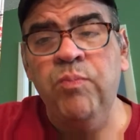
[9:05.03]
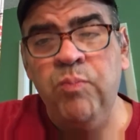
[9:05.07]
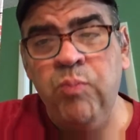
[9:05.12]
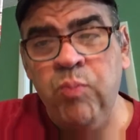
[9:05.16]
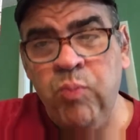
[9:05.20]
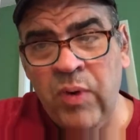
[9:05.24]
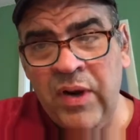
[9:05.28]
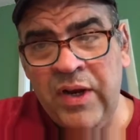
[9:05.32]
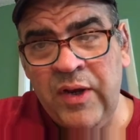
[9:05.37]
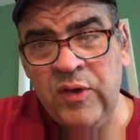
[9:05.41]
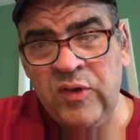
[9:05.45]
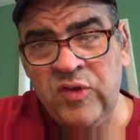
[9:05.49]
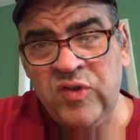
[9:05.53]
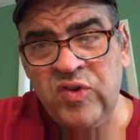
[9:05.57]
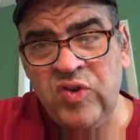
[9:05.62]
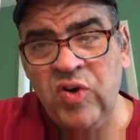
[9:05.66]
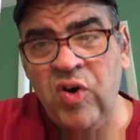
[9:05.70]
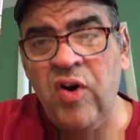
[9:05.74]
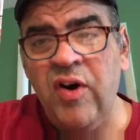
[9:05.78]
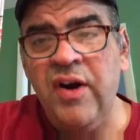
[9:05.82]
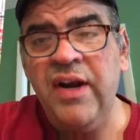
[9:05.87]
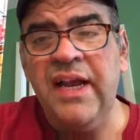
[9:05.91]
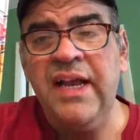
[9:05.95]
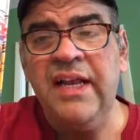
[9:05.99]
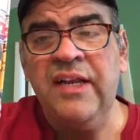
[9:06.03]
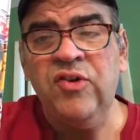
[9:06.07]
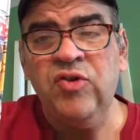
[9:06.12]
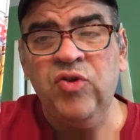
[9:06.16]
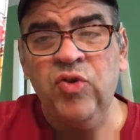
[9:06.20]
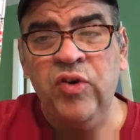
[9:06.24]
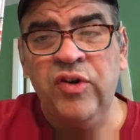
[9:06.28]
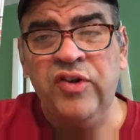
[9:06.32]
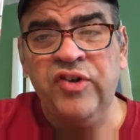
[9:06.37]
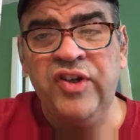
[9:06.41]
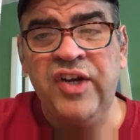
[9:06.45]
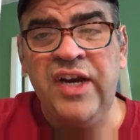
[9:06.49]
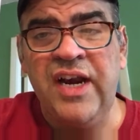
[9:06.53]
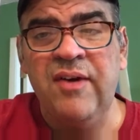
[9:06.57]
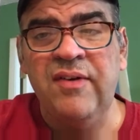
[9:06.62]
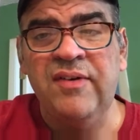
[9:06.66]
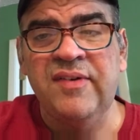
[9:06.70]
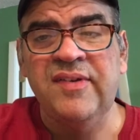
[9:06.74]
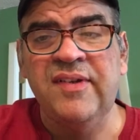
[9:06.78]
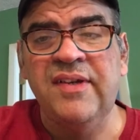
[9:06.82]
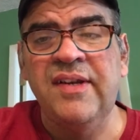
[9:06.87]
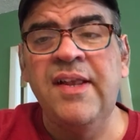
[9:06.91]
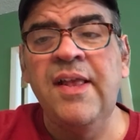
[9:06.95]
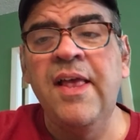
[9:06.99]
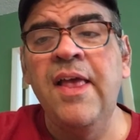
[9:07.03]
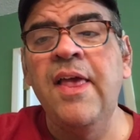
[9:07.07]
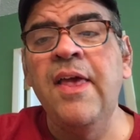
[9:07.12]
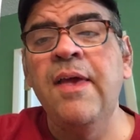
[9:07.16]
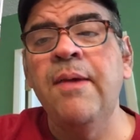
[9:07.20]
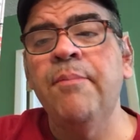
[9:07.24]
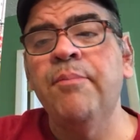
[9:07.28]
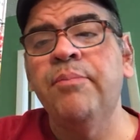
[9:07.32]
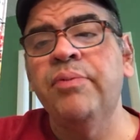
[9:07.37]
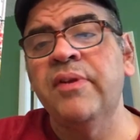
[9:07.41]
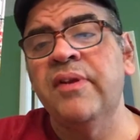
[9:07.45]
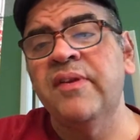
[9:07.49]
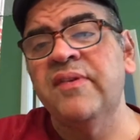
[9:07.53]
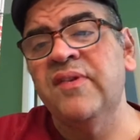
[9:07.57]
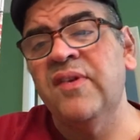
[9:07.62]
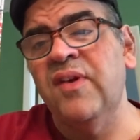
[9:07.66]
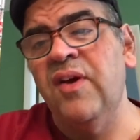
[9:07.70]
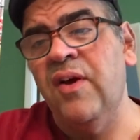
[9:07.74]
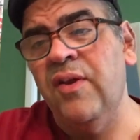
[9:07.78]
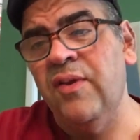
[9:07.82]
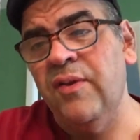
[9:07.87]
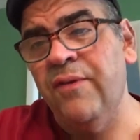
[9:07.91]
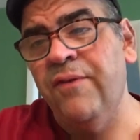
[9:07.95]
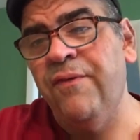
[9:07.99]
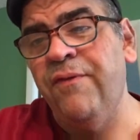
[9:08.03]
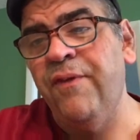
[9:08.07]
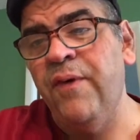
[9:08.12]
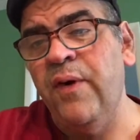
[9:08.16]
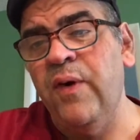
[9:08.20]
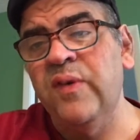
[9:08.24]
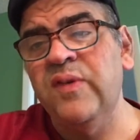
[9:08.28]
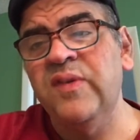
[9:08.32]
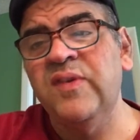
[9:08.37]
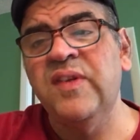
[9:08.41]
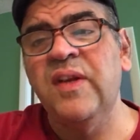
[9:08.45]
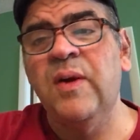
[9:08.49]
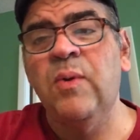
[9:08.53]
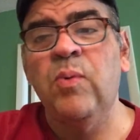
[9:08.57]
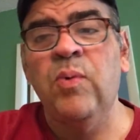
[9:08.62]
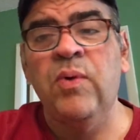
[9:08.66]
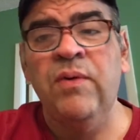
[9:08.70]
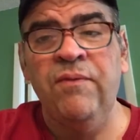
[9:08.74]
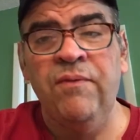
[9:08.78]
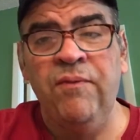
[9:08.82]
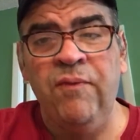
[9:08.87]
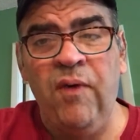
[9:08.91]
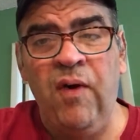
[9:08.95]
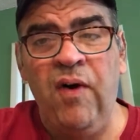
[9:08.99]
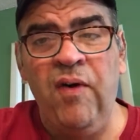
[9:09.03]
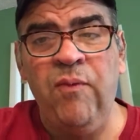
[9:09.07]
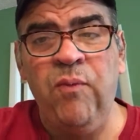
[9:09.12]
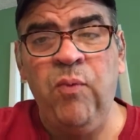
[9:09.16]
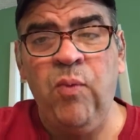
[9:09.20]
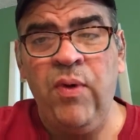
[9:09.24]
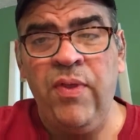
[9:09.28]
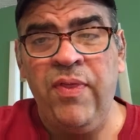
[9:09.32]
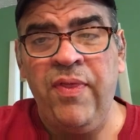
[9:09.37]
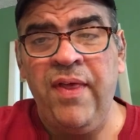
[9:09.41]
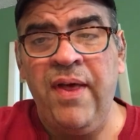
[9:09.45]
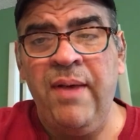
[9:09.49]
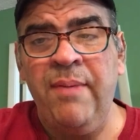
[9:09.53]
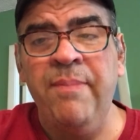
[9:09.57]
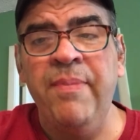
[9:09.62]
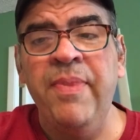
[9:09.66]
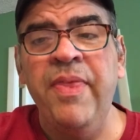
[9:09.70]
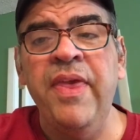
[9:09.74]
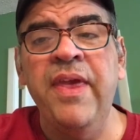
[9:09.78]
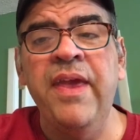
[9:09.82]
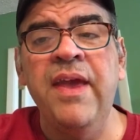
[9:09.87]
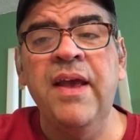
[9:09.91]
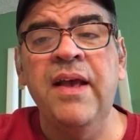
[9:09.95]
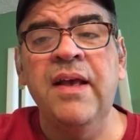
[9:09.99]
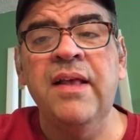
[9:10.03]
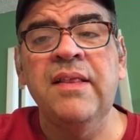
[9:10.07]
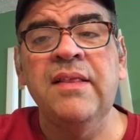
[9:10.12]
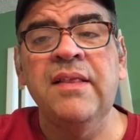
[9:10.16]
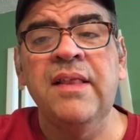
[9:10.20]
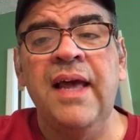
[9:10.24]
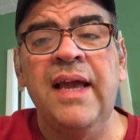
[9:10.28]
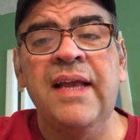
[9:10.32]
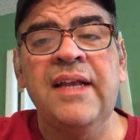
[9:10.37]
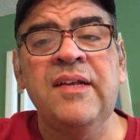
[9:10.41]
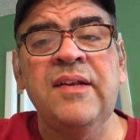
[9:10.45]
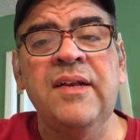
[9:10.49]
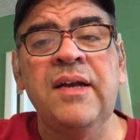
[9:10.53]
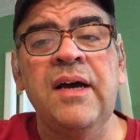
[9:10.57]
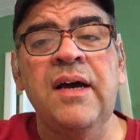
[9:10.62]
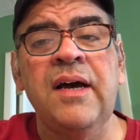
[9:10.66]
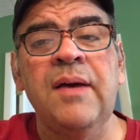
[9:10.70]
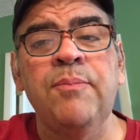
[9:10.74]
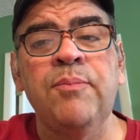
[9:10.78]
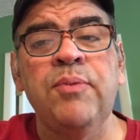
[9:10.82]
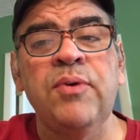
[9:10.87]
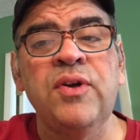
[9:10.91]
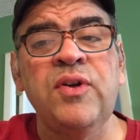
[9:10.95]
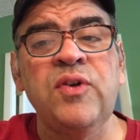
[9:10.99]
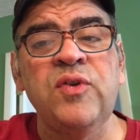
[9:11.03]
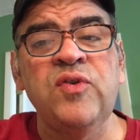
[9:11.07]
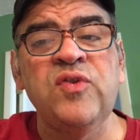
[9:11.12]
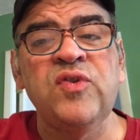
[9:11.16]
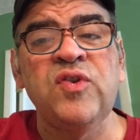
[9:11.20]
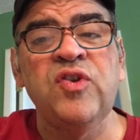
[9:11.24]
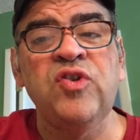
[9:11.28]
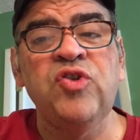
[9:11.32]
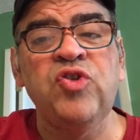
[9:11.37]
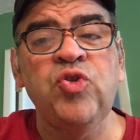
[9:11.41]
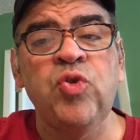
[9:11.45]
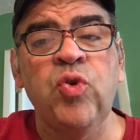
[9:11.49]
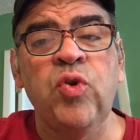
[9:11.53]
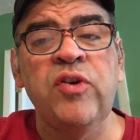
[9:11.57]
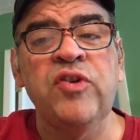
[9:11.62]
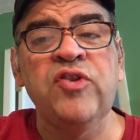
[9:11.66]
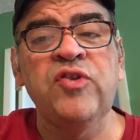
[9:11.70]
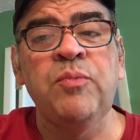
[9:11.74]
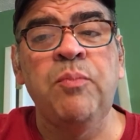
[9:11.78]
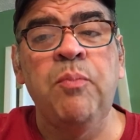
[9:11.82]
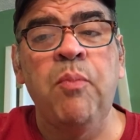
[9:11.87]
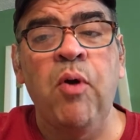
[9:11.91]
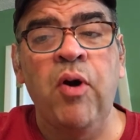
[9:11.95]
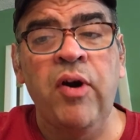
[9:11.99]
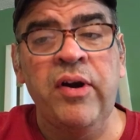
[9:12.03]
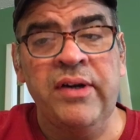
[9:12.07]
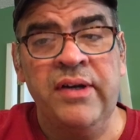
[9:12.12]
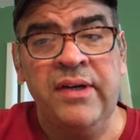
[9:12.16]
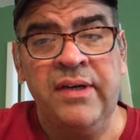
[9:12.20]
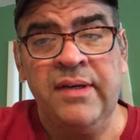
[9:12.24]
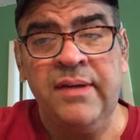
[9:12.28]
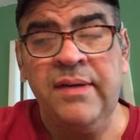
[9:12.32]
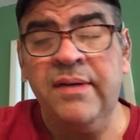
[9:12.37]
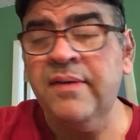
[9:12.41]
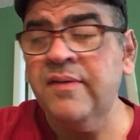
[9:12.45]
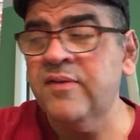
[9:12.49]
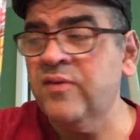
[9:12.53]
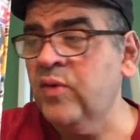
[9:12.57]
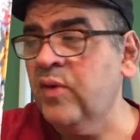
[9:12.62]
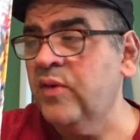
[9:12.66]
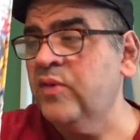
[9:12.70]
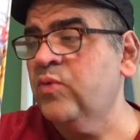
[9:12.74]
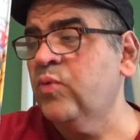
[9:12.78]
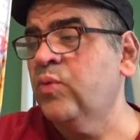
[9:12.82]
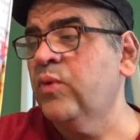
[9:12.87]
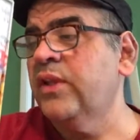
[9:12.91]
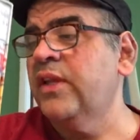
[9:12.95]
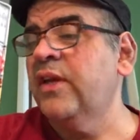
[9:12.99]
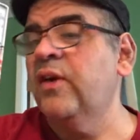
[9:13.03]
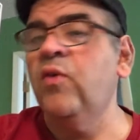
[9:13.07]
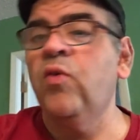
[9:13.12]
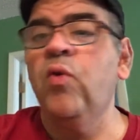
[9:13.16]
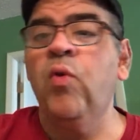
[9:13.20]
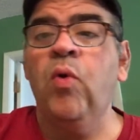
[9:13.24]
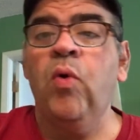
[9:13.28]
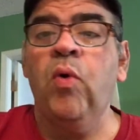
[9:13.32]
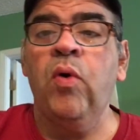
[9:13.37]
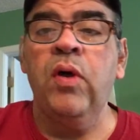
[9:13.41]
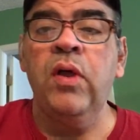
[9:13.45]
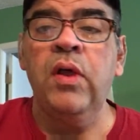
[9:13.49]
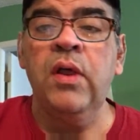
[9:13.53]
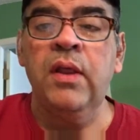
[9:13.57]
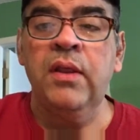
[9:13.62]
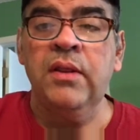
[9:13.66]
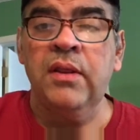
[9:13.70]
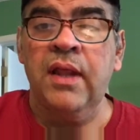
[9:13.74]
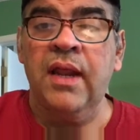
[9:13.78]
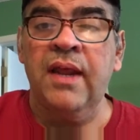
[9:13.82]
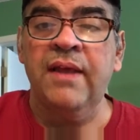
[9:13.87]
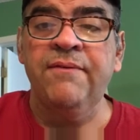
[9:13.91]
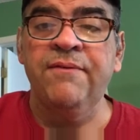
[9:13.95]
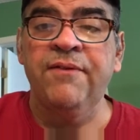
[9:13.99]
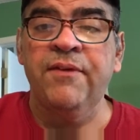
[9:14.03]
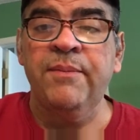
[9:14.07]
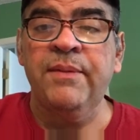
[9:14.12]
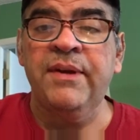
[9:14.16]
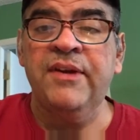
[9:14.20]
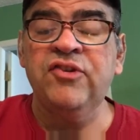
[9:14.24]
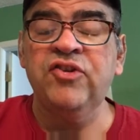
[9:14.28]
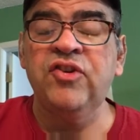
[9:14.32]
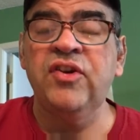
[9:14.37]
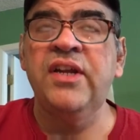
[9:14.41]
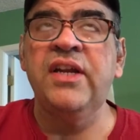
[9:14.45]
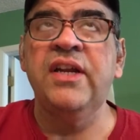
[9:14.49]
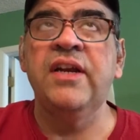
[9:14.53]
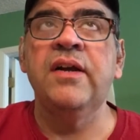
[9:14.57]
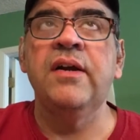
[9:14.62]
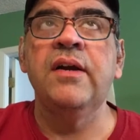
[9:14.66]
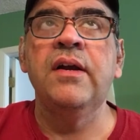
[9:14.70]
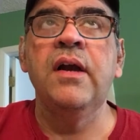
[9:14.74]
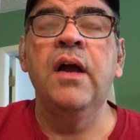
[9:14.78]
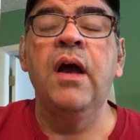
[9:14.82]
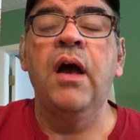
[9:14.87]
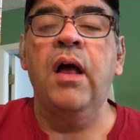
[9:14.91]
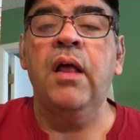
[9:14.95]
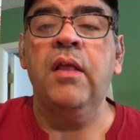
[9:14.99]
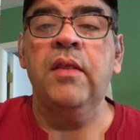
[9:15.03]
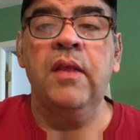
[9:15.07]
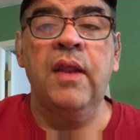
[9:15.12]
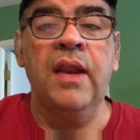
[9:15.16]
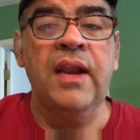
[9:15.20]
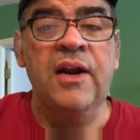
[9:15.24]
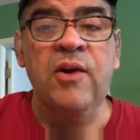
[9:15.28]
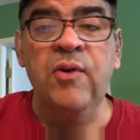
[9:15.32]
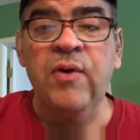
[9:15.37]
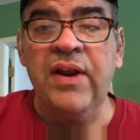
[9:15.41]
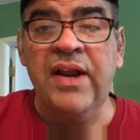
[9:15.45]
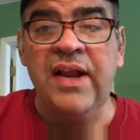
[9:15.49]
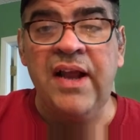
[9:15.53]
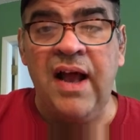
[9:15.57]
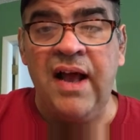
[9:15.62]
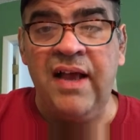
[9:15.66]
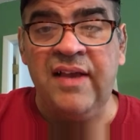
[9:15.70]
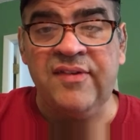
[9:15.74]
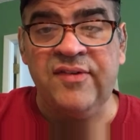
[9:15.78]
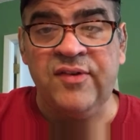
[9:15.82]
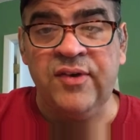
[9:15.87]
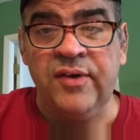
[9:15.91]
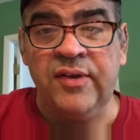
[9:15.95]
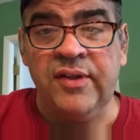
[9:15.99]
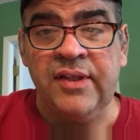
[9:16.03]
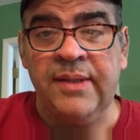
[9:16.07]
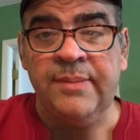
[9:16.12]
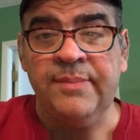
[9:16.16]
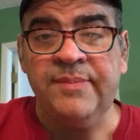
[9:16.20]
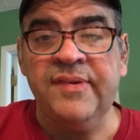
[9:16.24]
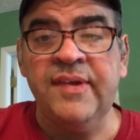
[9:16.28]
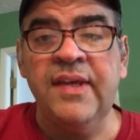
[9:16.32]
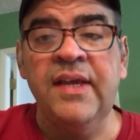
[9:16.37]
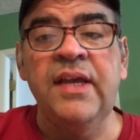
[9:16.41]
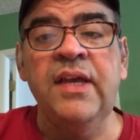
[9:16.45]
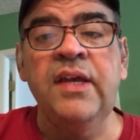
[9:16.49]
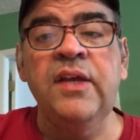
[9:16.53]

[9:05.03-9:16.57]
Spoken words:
Ringo Starr, and George Harrison, plus other folks that were involved with them, like producer George Martin. So it's really cool. A lot of information here. A lot of great concert clips.